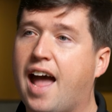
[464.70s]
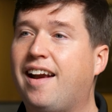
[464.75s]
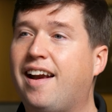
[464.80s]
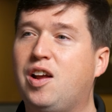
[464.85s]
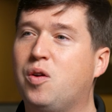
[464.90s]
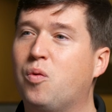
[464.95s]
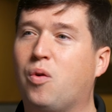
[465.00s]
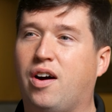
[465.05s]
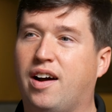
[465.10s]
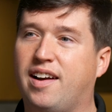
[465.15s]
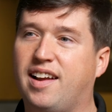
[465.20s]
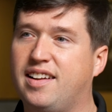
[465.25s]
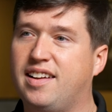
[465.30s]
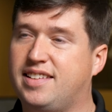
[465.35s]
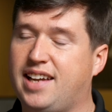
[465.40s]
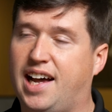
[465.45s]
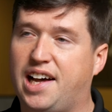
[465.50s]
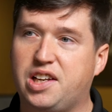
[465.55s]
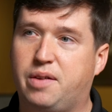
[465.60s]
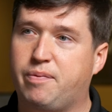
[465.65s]
anyone and
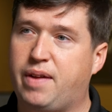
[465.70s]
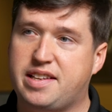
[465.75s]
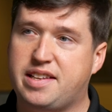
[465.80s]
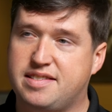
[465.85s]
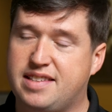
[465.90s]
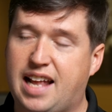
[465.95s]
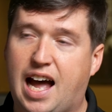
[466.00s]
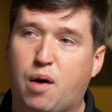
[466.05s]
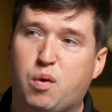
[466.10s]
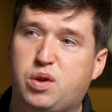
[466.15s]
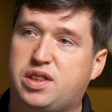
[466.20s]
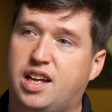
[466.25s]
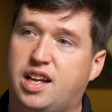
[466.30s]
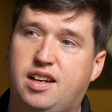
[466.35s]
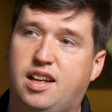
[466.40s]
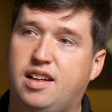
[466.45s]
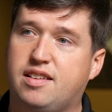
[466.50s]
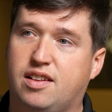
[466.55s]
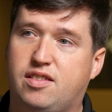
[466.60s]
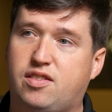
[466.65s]
tell them that's not what they
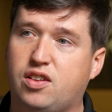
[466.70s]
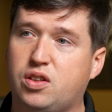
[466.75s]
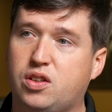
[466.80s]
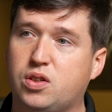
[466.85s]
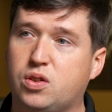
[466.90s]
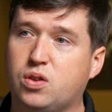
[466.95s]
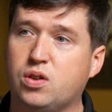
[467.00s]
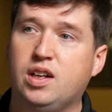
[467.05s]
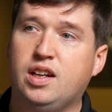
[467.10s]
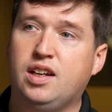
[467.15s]
need to do